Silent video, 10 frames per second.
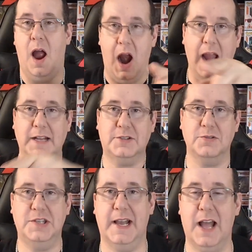All right, let's go
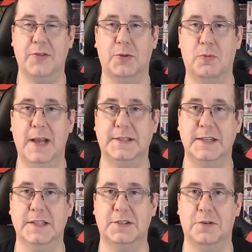check out the rest of
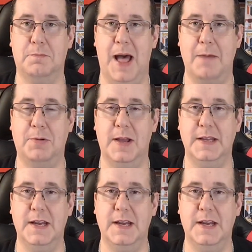this little pop hunt